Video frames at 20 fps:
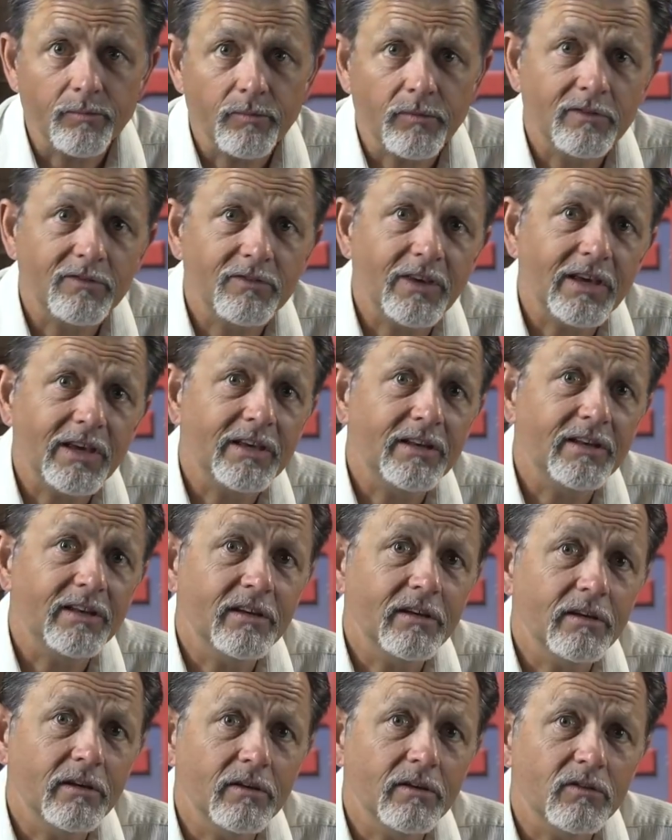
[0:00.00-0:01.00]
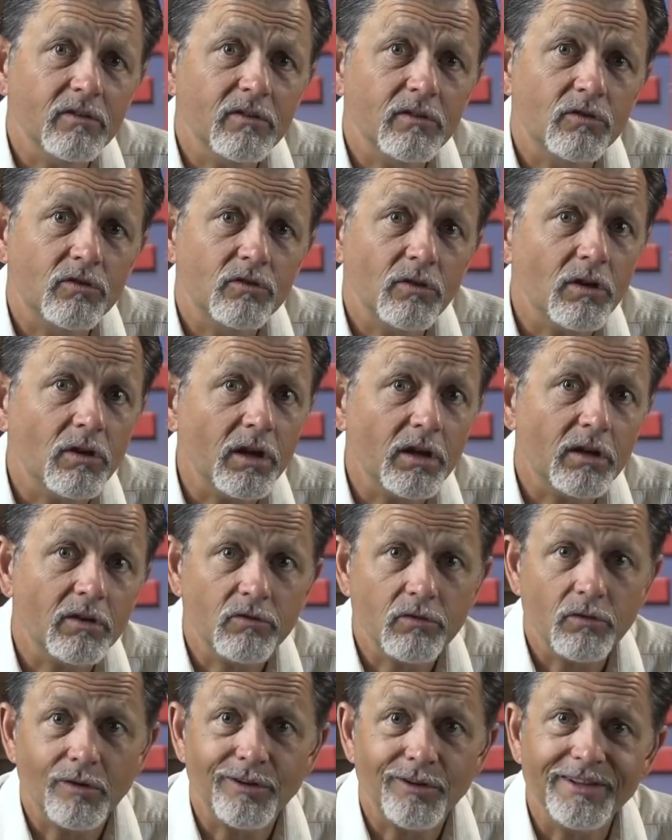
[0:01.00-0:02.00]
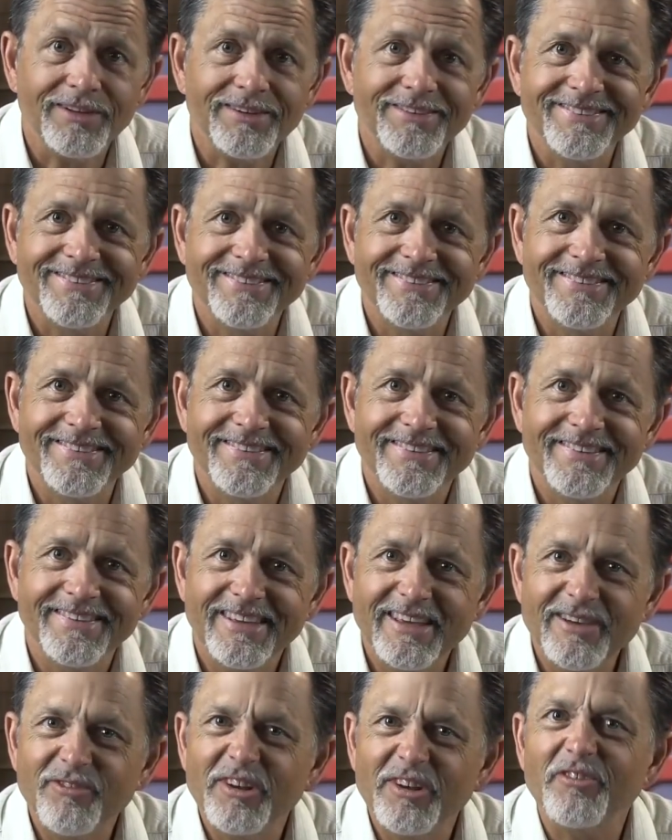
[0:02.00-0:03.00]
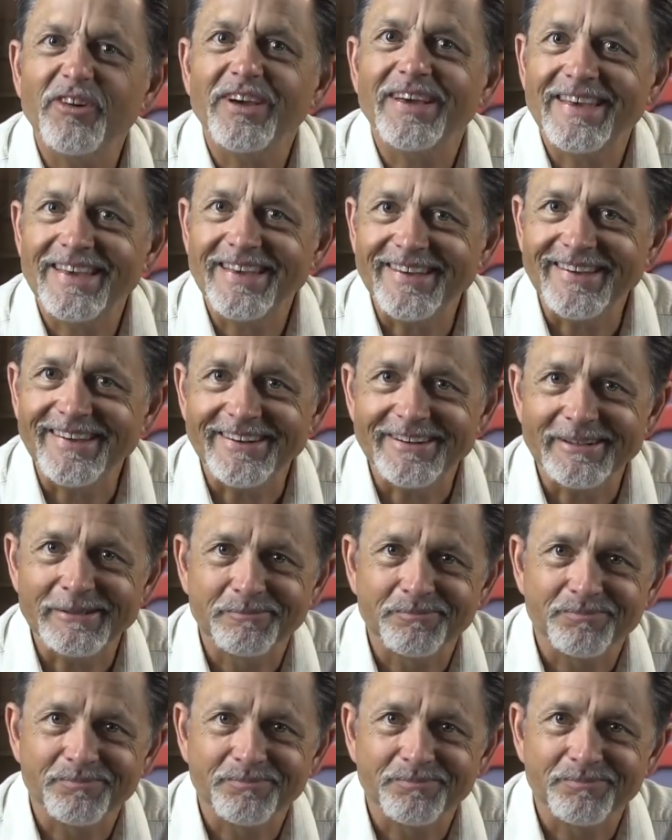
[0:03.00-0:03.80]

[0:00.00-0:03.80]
The second is, should I control it? Even if I can.